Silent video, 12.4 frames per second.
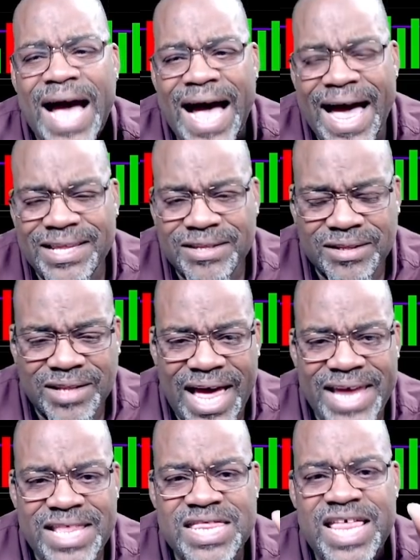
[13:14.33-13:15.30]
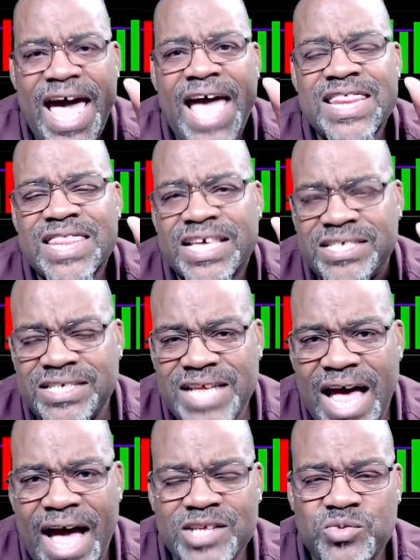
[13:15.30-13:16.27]
I like that the
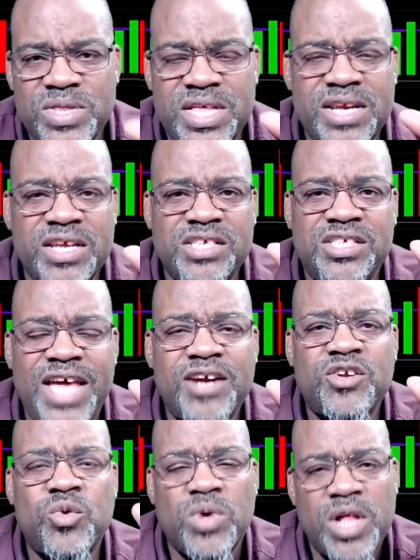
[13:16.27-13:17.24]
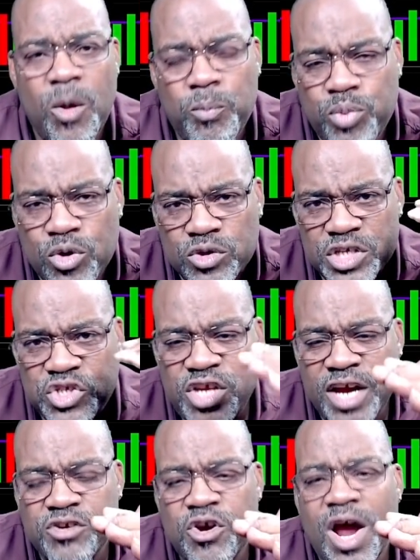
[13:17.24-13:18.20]
stocks within the sector will help pull the
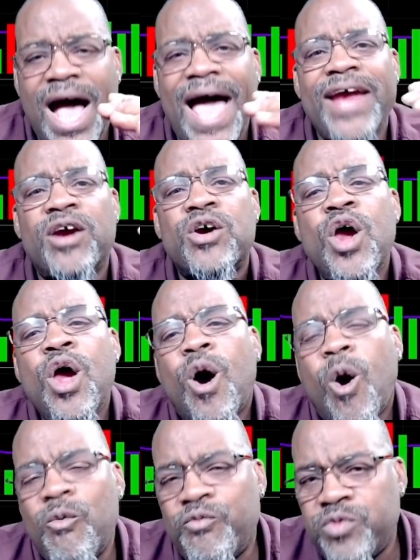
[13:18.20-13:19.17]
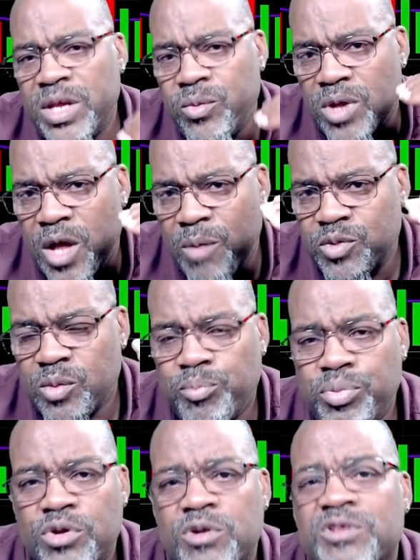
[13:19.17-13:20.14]
sector higher. Hopefully, will help to
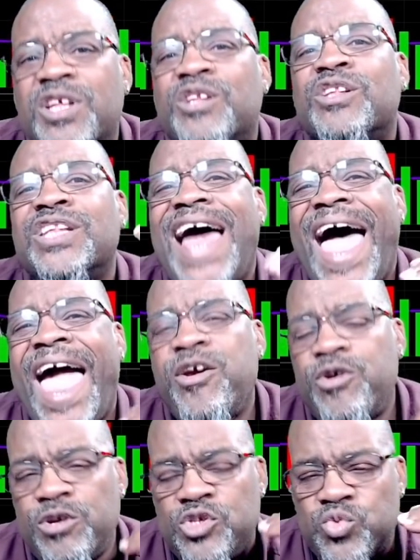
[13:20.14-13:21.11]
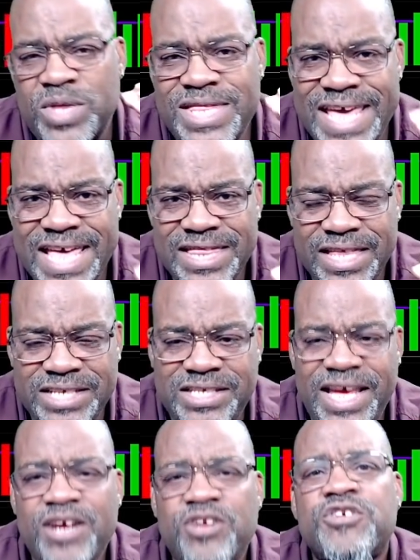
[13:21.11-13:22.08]
pull the laggards within this
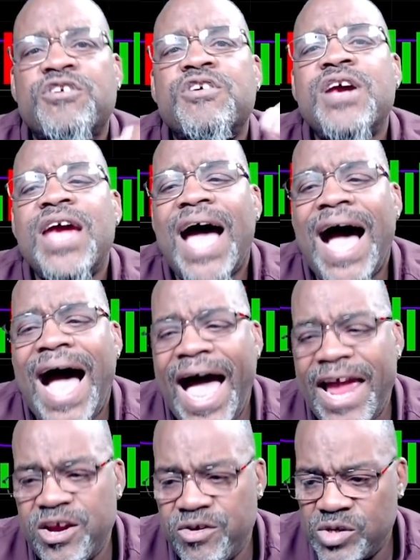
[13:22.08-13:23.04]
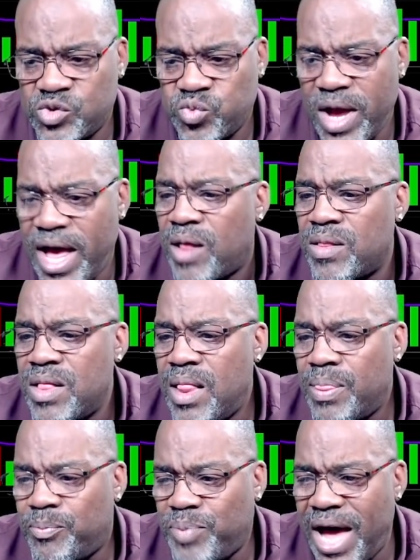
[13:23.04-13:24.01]
sector higher as well.
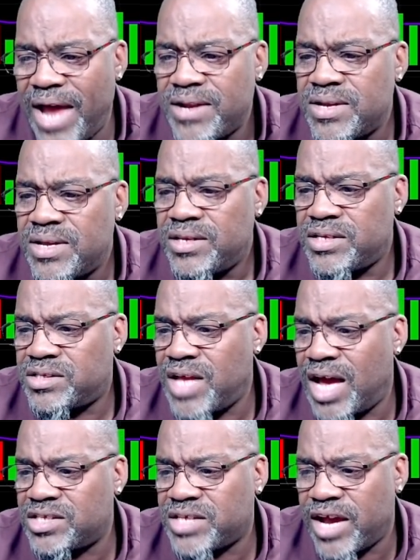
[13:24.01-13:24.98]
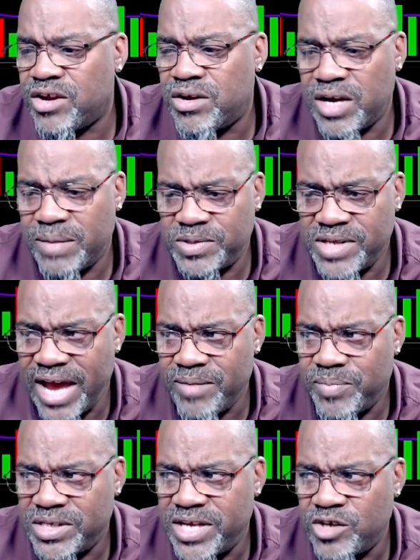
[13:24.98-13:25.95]
But the stock's got good
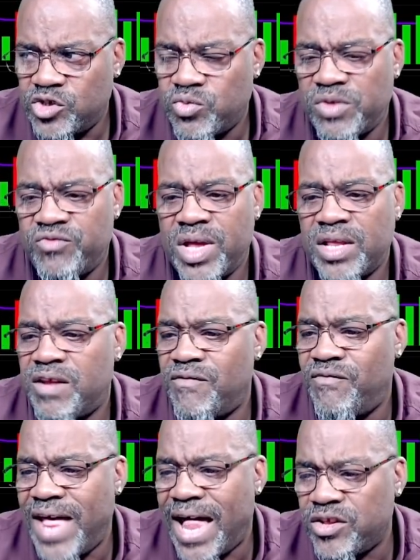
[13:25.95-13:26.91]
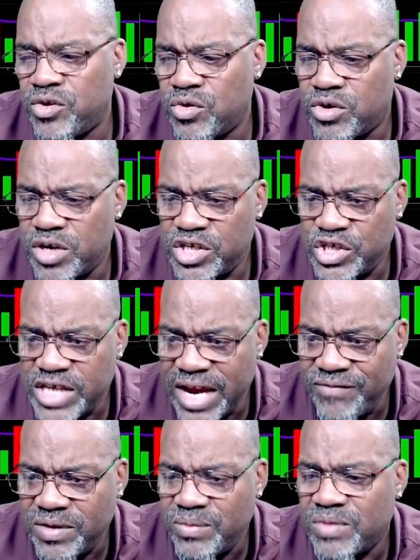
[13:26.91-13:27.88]
upside potential with relative value, good
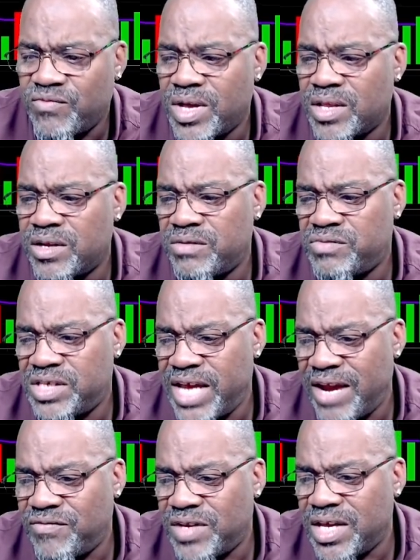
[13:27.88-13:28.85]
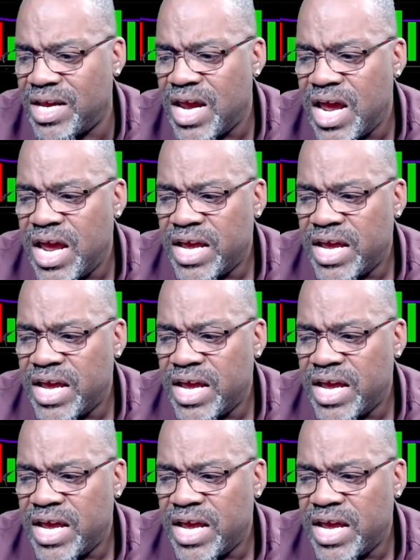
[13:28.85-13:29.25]
safety with relative safety.